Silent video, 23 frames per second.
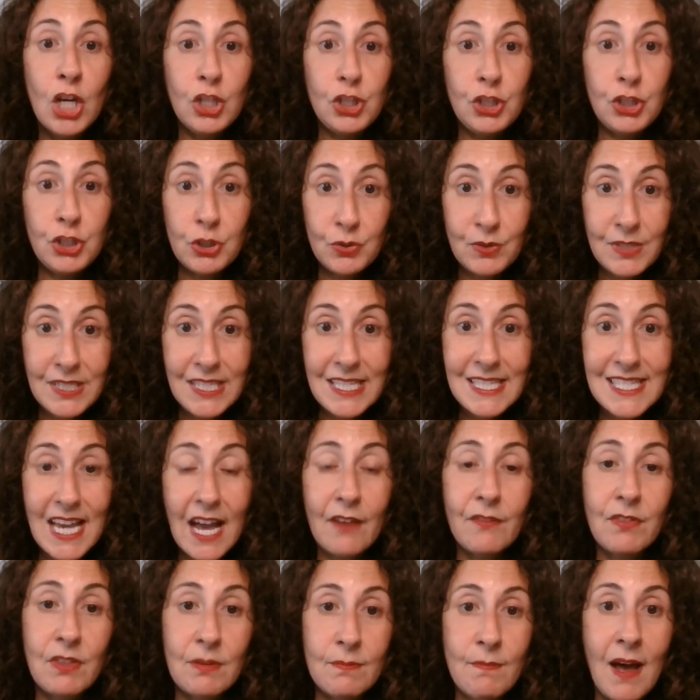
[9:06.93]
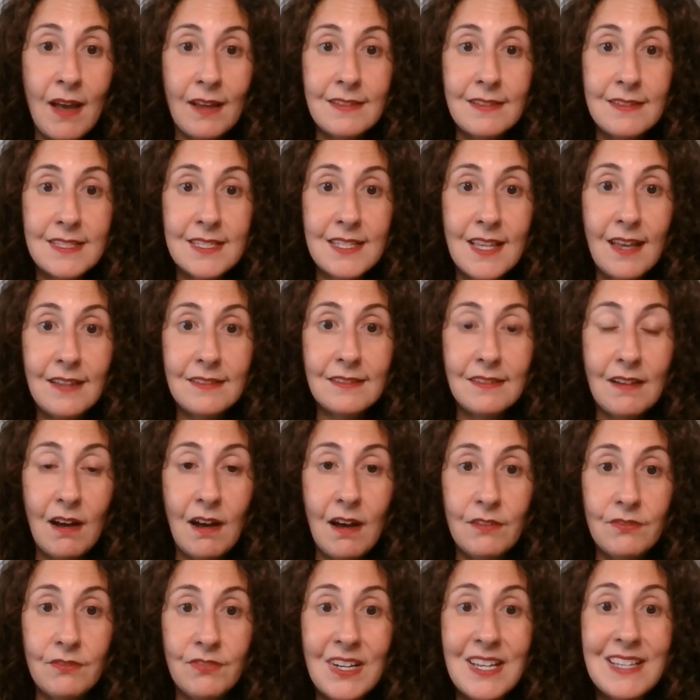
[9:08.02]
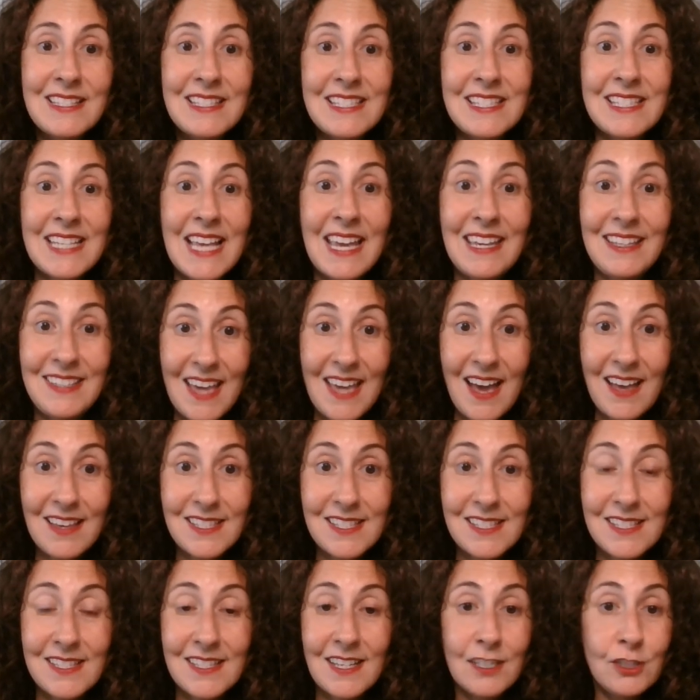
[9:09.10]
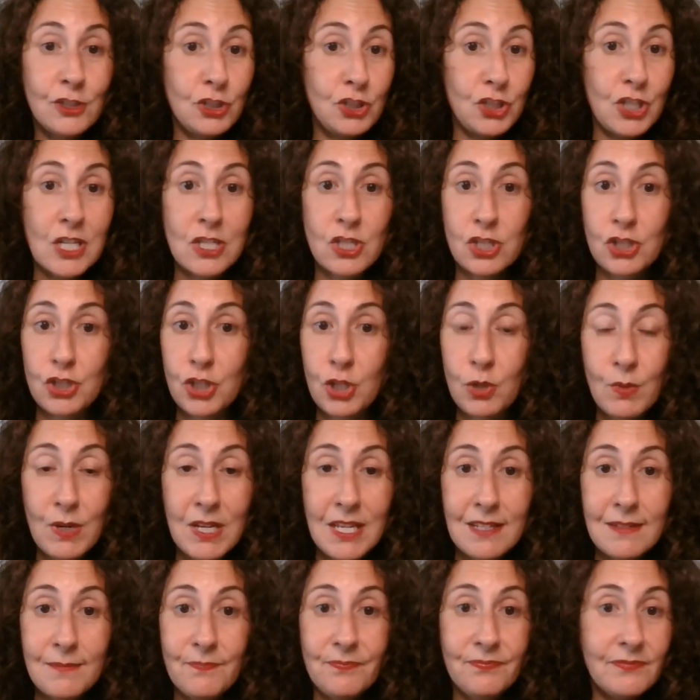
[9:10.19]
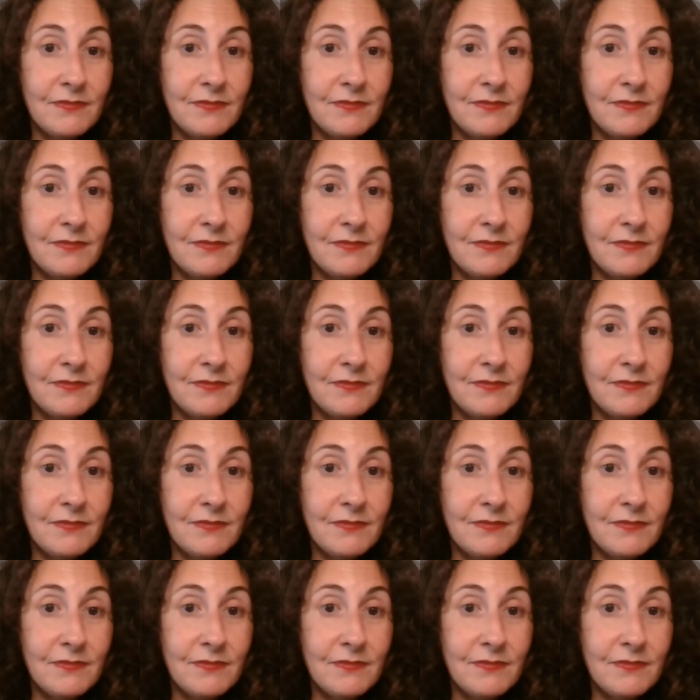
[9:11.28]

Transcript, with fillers: you need to have the mindset of say yes, just do it,